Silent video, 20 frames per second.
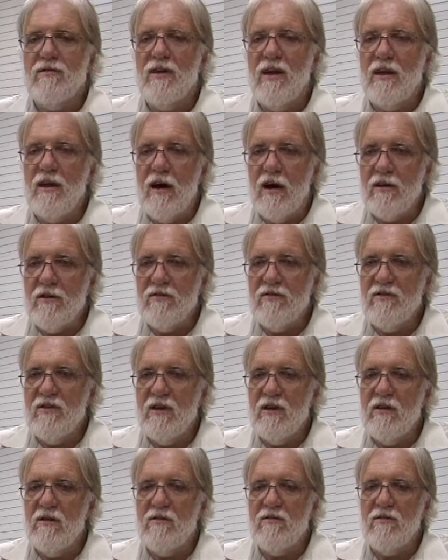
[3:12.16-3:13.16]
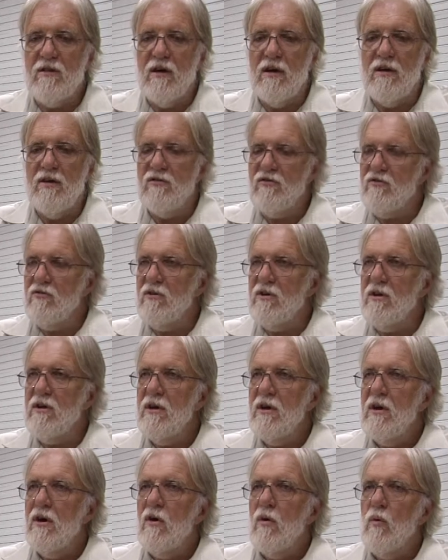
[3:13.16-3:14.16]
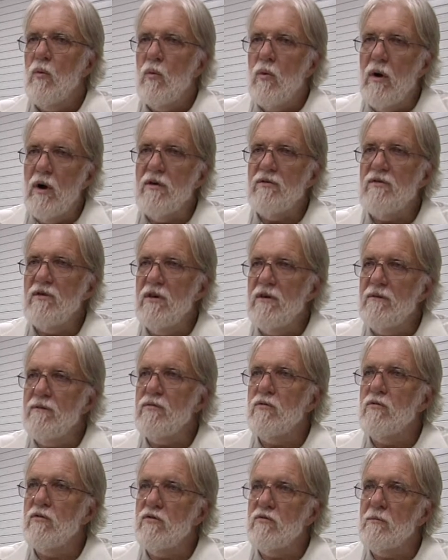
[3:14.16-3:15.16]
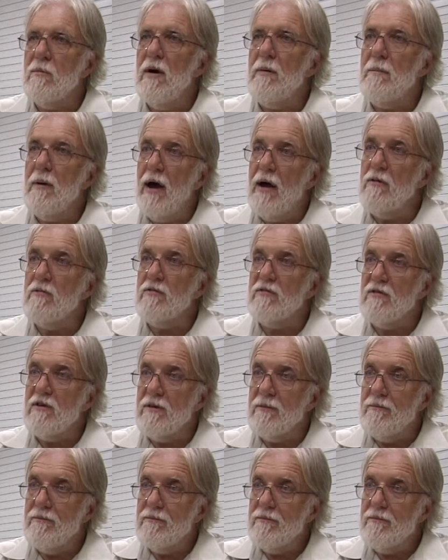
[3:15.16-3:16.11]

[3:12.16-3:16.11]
St. Augustine's history was influenced by piracy.